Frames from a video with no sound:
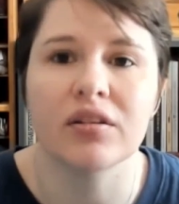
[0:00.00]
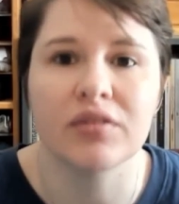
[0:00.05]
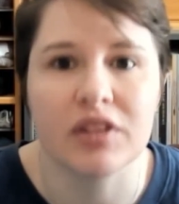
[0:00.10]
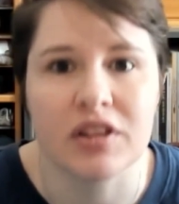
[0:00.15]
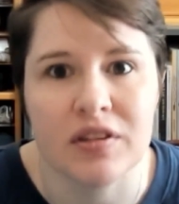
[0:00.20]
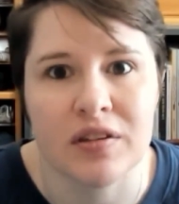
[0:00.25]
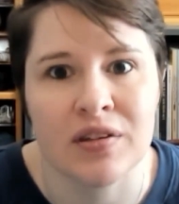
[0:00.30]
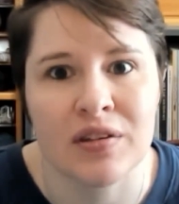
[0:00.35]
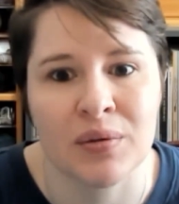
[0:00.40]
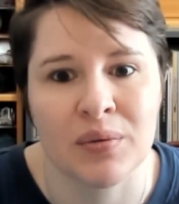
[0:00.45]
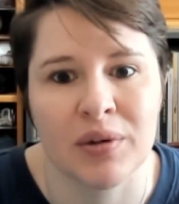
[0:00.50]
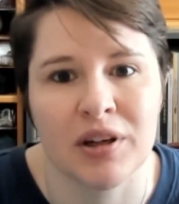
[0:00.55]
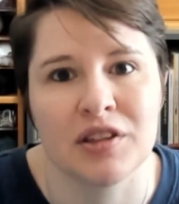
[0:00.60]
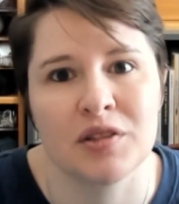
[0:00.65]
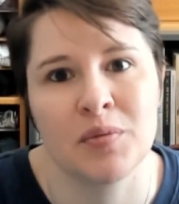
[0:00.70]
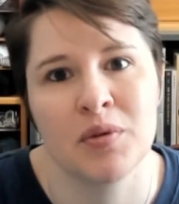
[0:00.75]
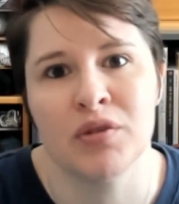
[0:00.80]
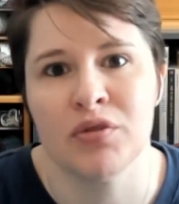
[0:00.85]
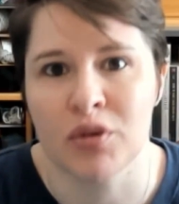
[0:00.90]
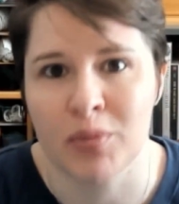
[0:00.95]
this is a
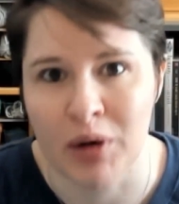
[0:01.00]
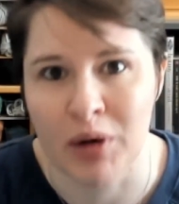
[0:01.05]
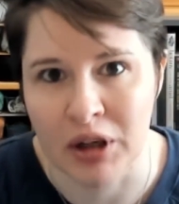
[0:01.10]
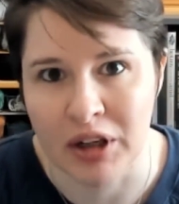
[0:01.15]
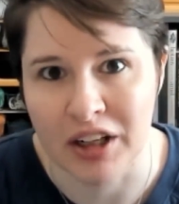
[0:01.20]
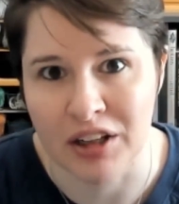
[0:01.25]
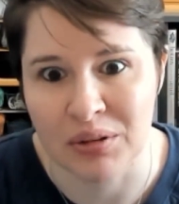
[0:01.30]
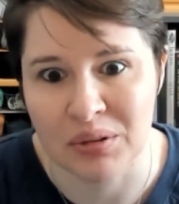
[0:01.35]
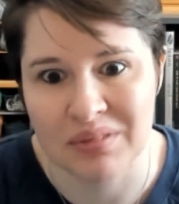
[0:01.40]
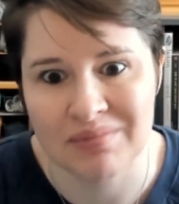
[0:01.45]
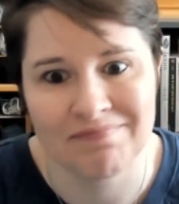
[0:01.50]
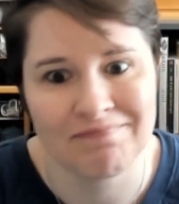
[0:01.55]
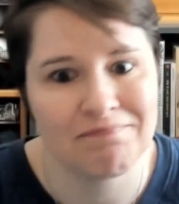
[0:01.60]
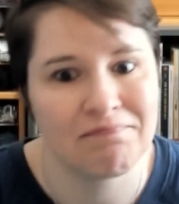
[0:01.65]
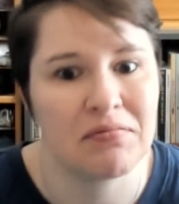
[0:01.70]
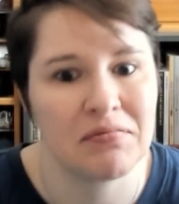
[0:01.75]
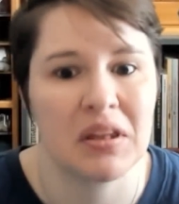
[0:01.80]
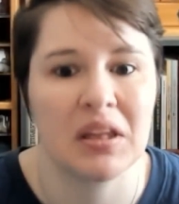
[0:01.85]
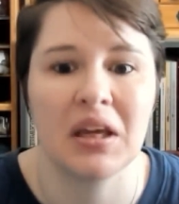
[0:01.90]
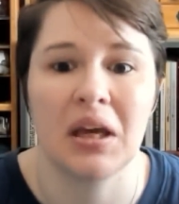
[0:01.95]
recipe for burnout,
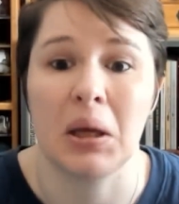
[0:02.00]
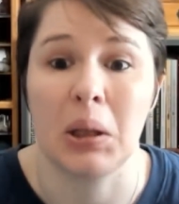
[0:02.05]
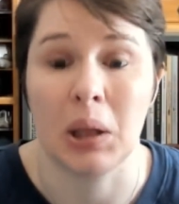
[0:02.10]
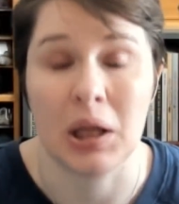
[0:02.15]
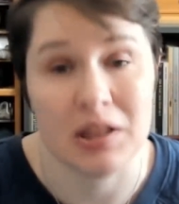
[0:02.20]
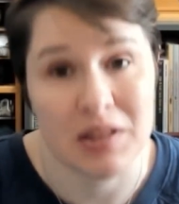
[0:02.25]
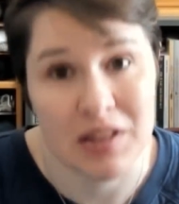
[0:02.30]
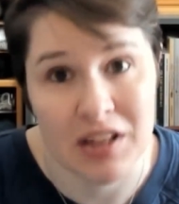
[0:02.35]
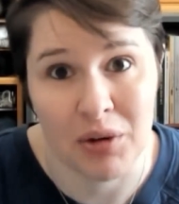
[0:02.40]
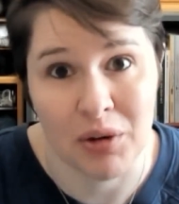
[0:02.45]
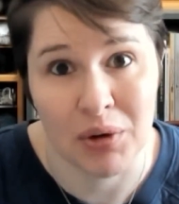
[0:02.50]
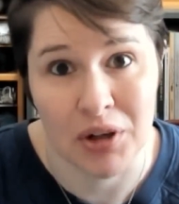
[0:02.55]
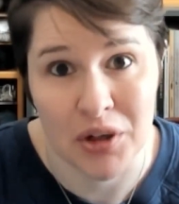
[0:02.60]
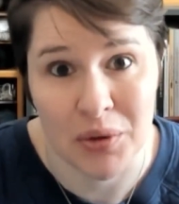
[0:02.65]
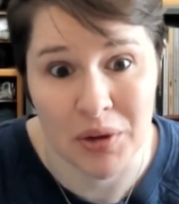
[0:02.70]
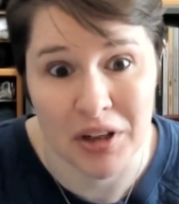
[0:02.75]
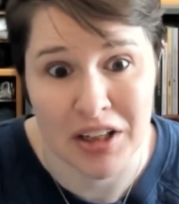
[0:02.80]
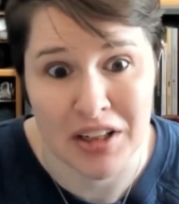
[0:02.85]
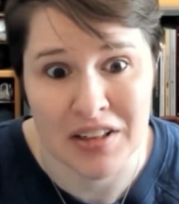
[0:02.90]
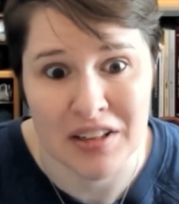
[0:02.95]
and that's not where you
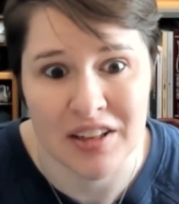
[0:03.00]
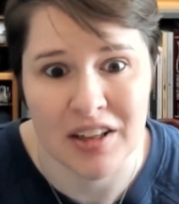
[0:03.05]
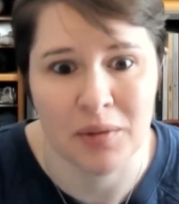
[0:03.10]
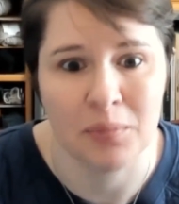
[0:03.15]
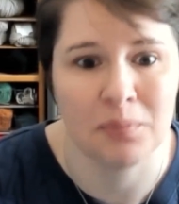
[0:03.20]
want to end up.